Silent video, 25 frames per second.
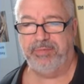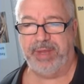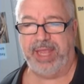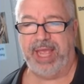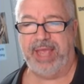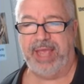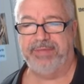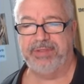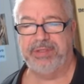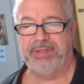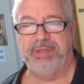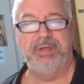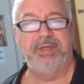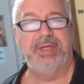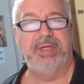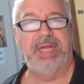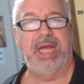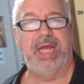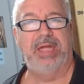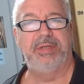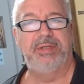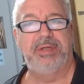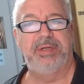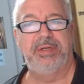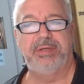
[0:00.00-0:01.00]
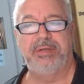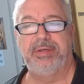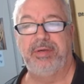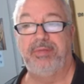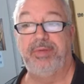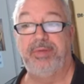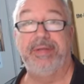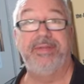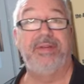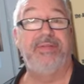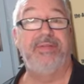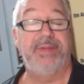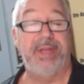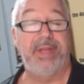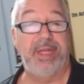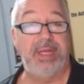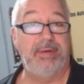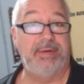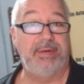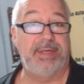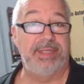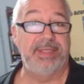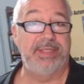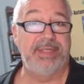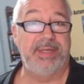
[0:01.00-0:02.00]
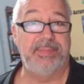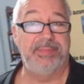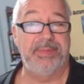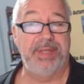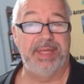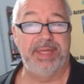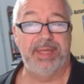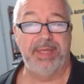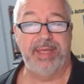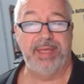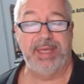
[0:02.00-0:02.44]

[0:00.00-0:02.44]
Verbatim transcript: we have a certain download or if we have a video on something,